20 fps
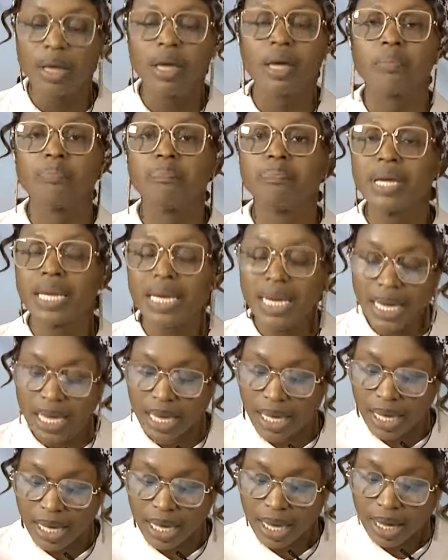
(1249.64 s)

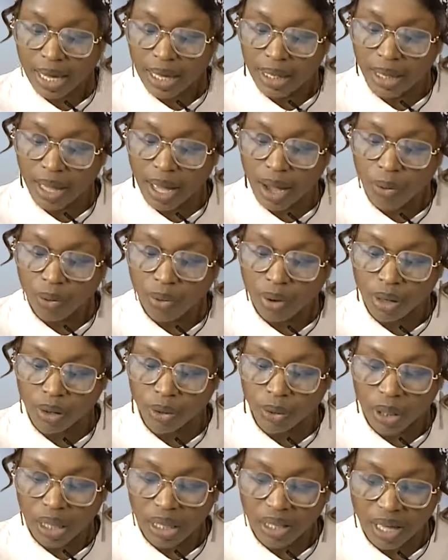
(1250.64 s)
Biniki in Kaura
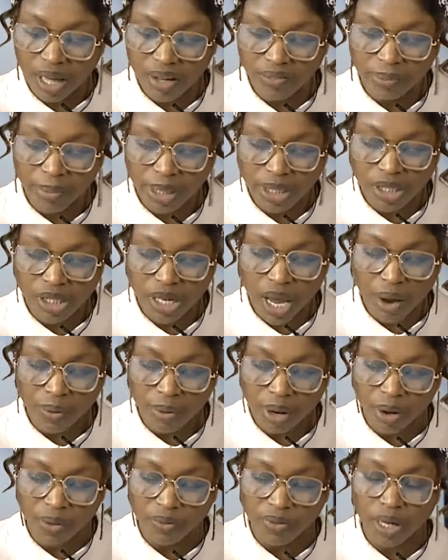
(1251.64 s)
local government
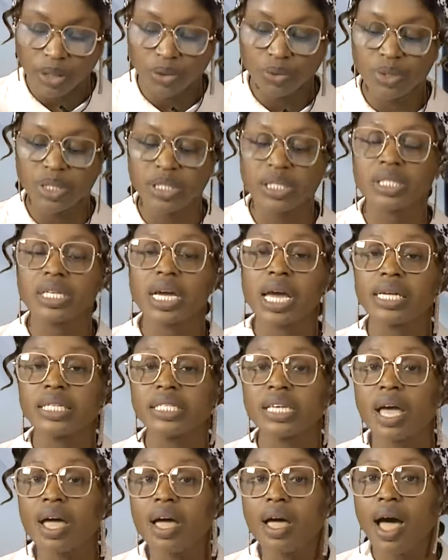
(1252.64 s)
area of Kaduna
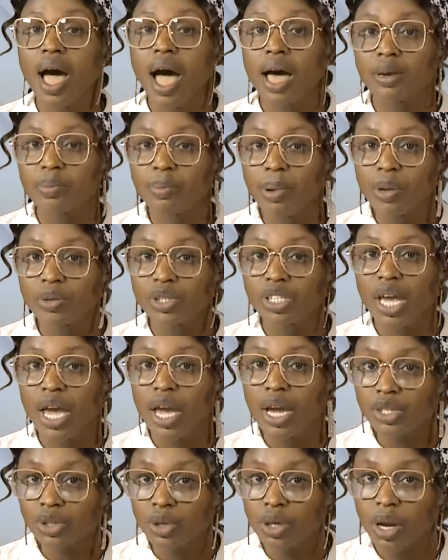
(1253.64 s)
State at about
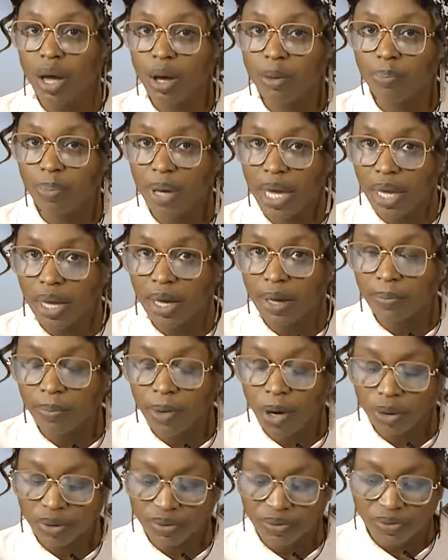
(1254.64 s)
8 o'clock
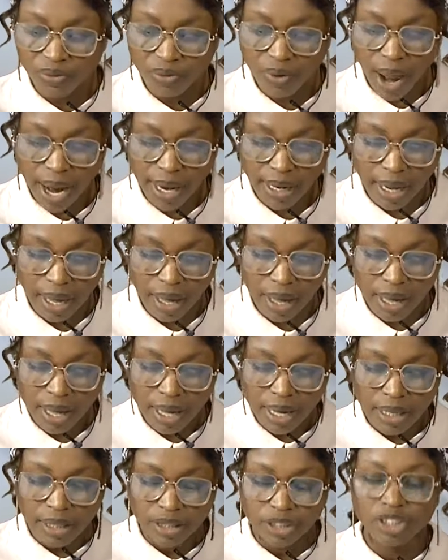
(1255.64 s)
p.m. on Friday.
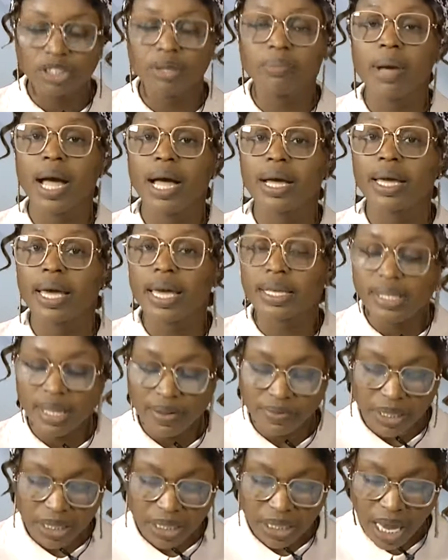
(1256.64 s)
Shamang,
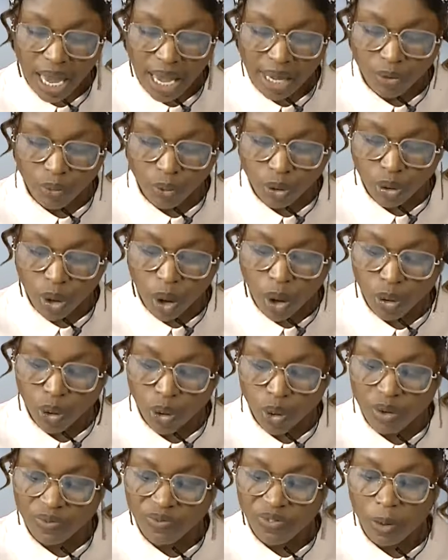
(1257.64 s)
78, was
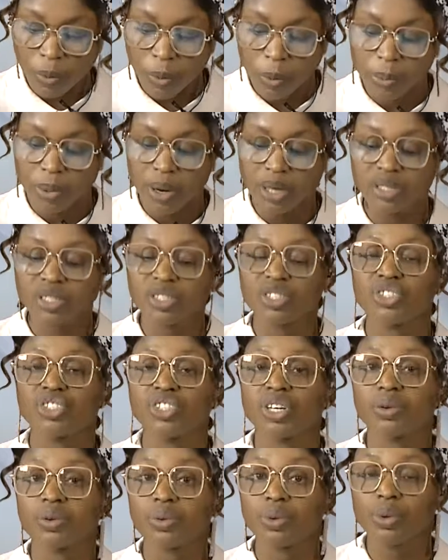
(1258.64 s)
also a former President
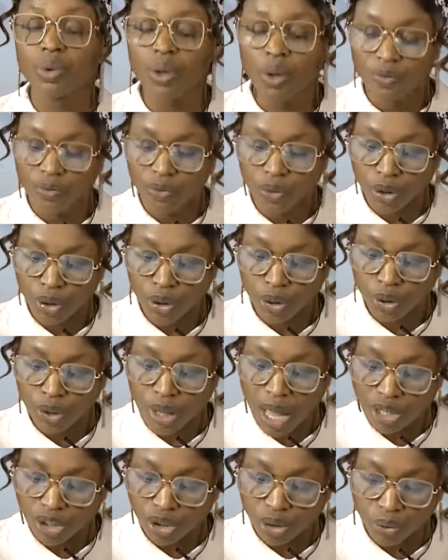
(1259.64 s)
General of the
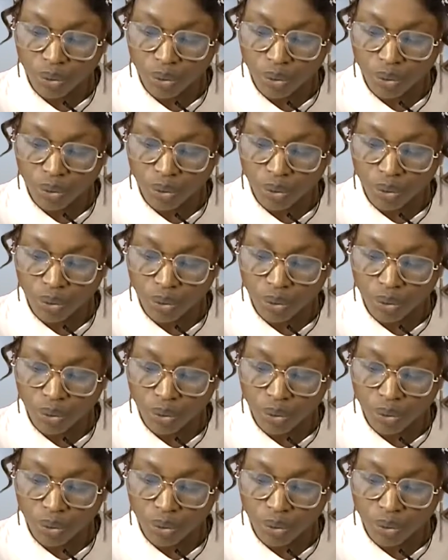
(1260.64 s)
National